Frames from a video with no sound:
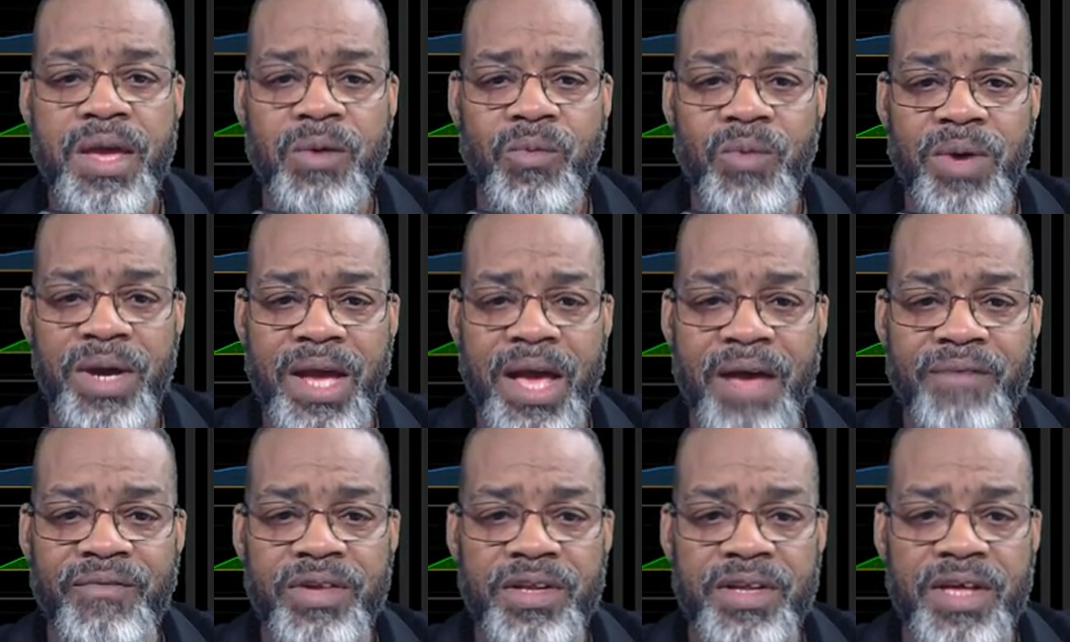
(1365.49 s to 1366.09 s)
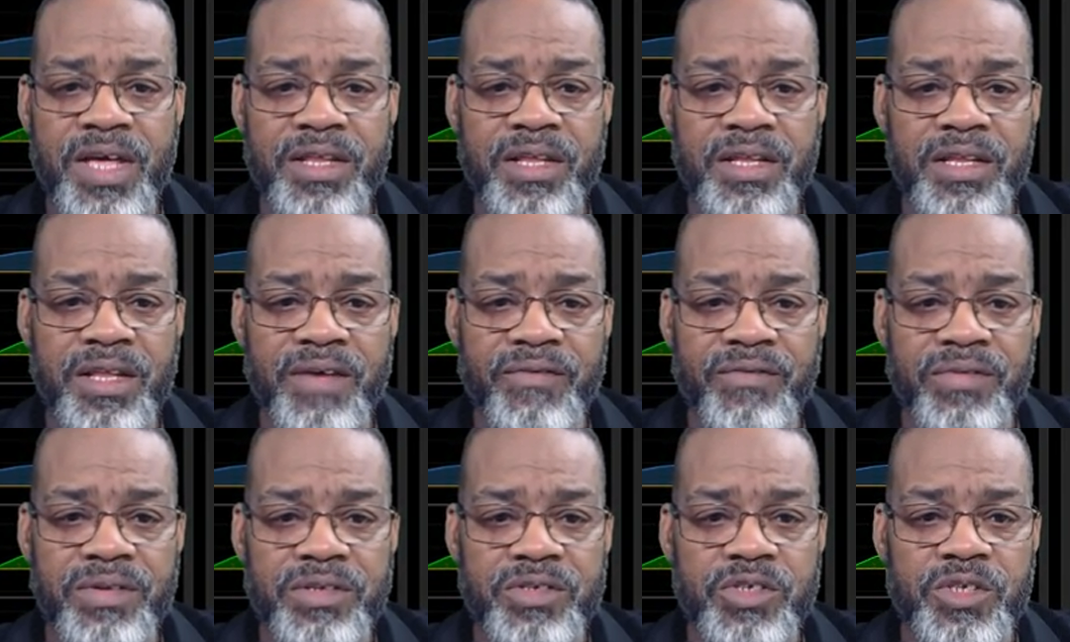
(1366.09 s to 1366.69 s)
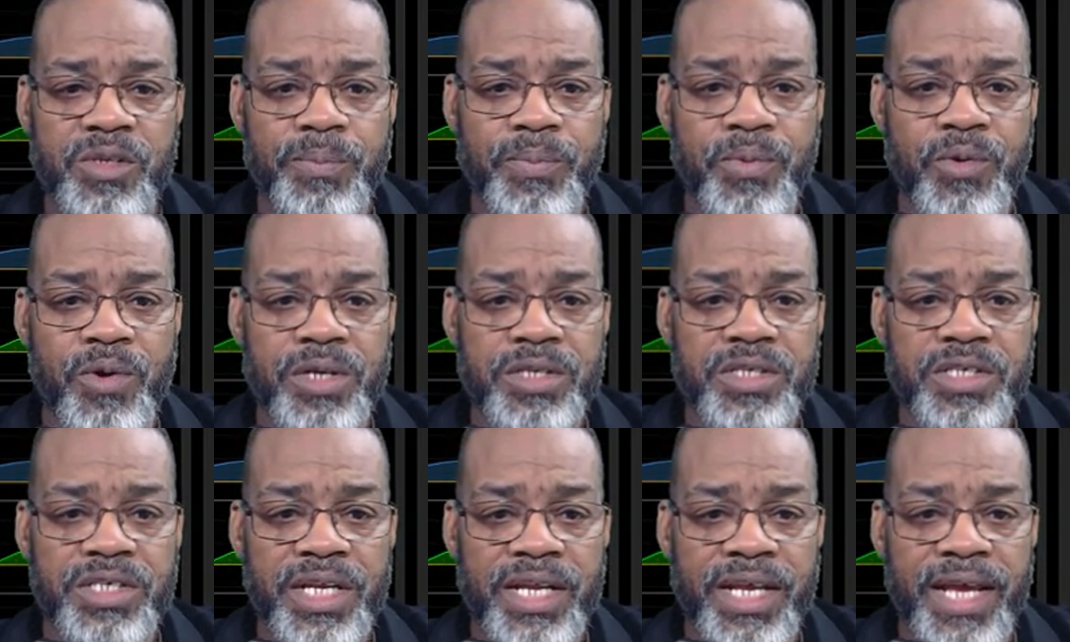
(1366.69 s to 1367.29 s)
We have another level of
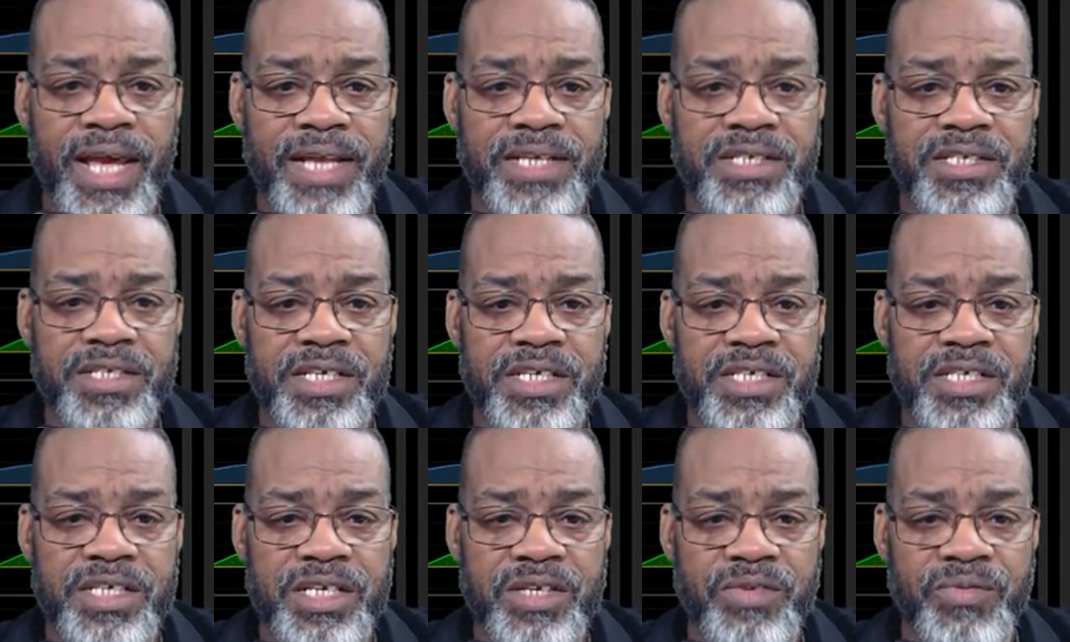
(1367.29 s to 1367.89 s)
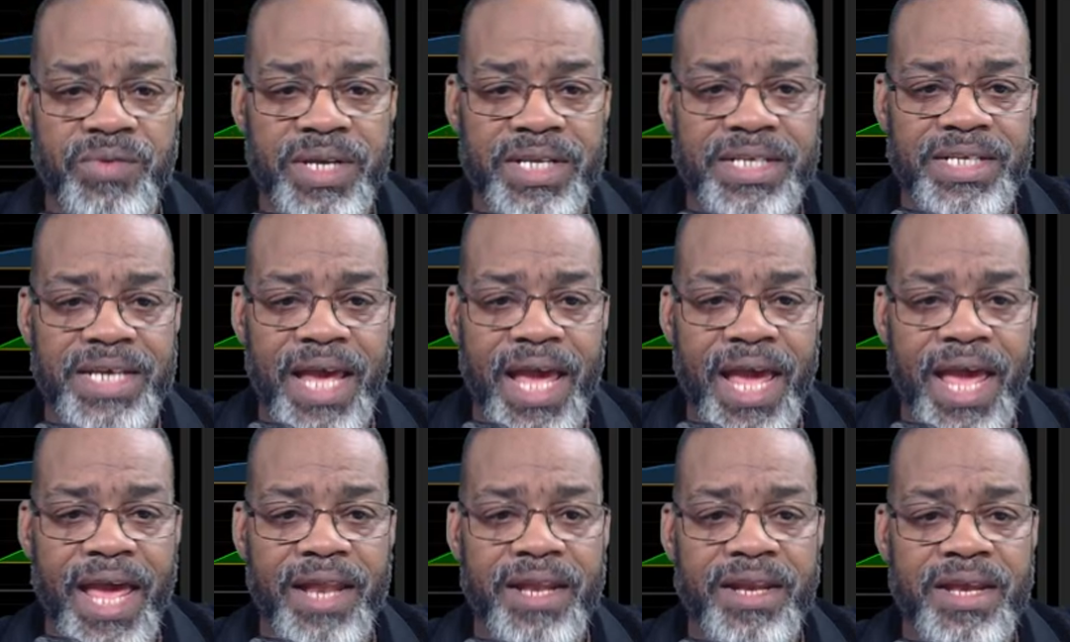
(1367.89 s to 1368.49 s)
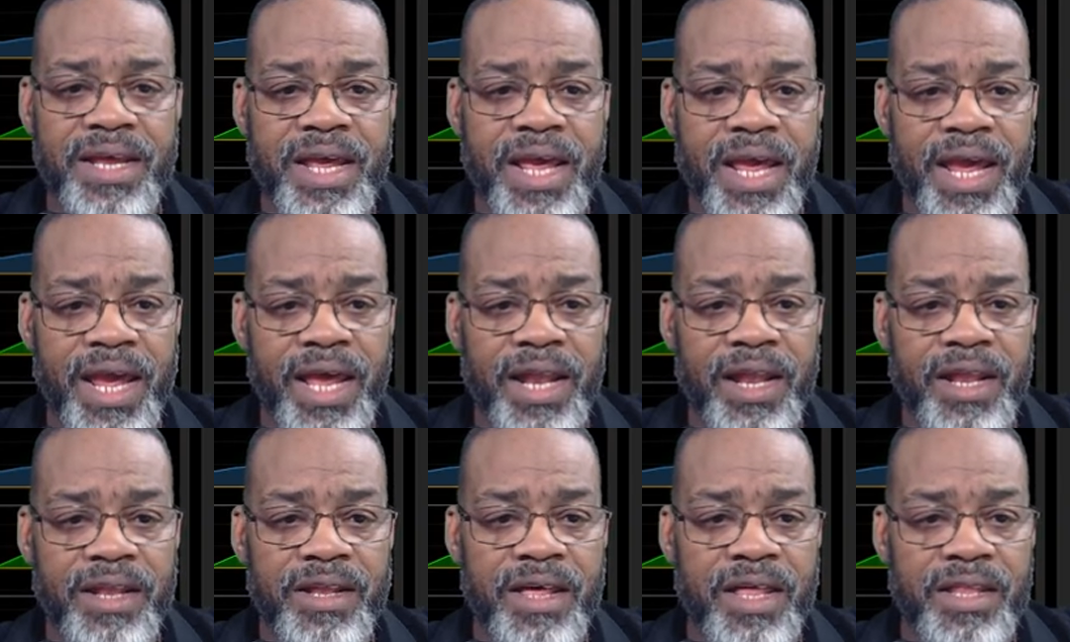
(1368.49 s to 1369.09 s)
support sitting at 63.10
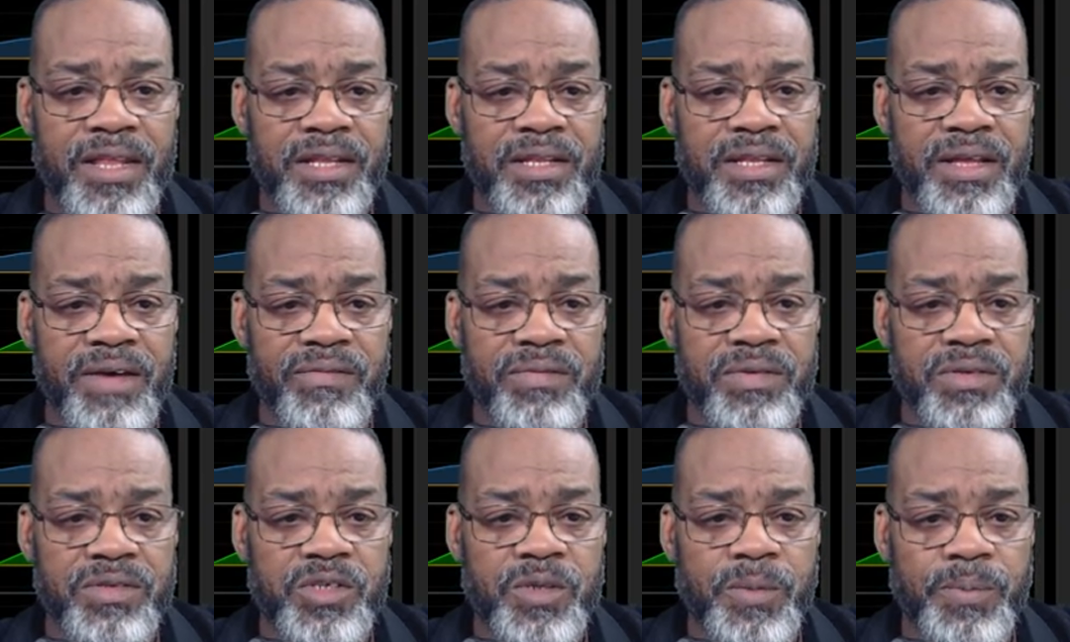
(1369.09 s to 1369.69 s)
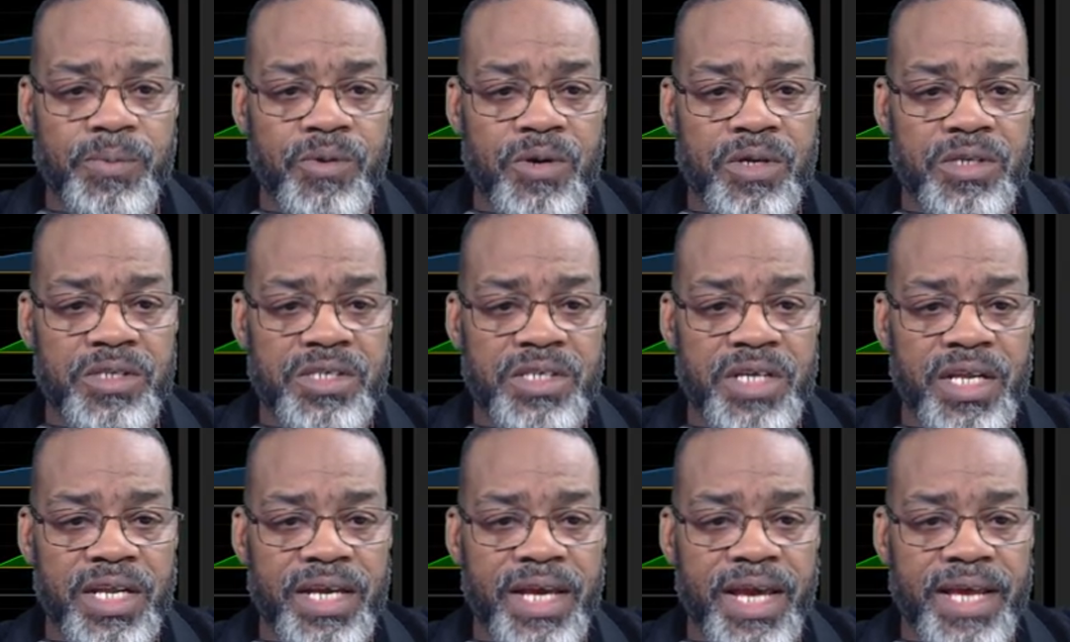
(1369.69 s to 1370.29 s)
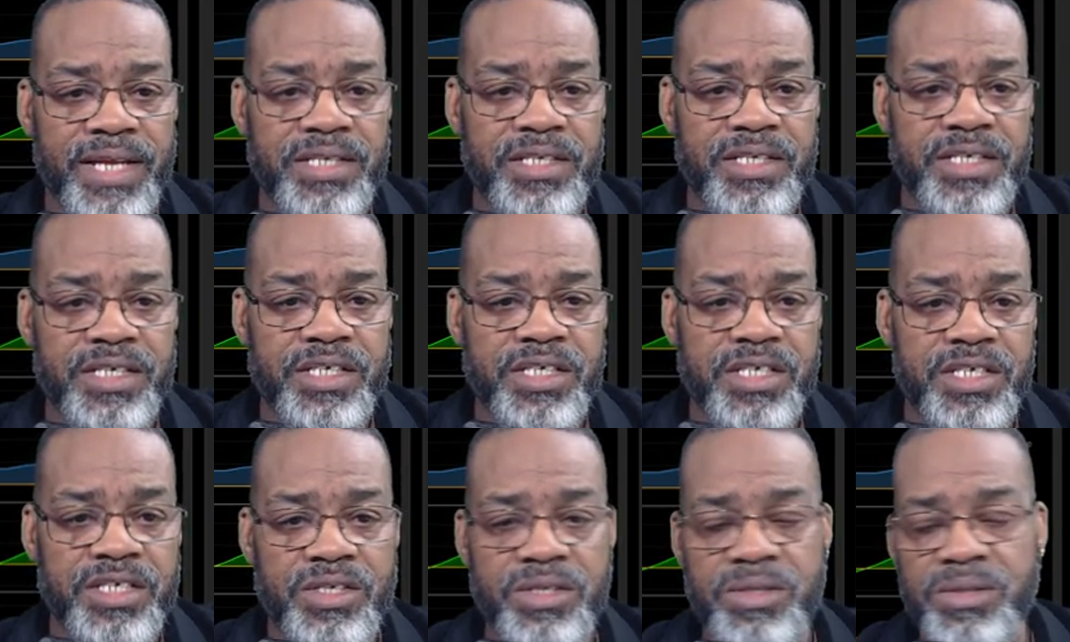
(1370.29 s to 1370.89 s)
and another level of support sitting at
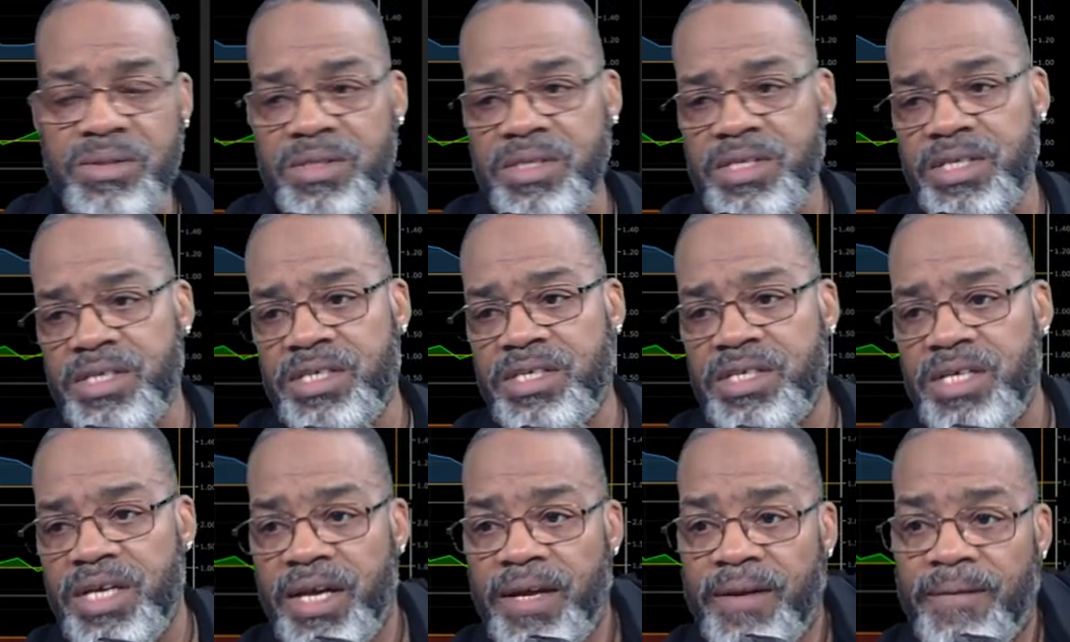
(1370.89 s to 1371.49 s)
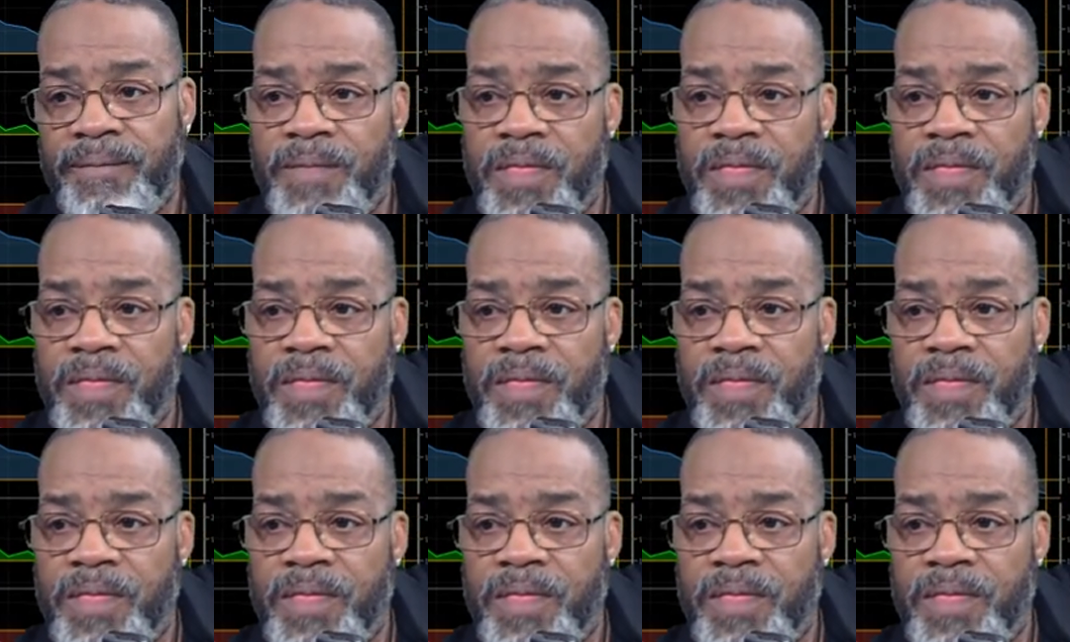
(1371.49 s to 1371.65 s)
62.16.